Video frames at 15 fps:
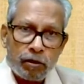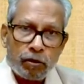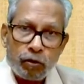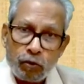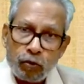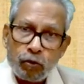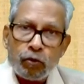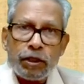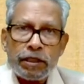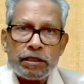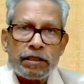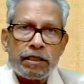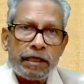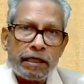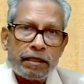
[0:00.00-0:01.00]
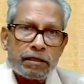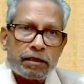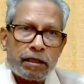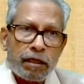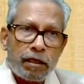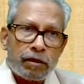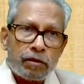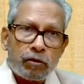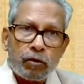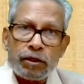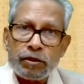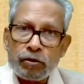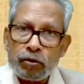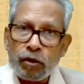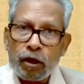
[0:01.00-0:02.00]
To do these things, so
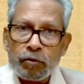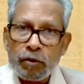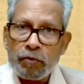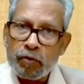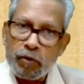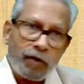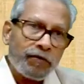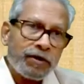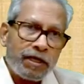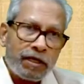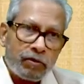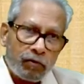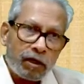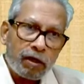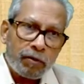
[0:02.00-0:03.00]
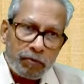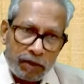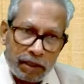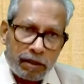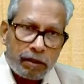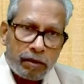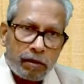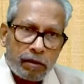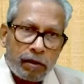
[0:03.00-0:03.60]
it should not be profit is one of the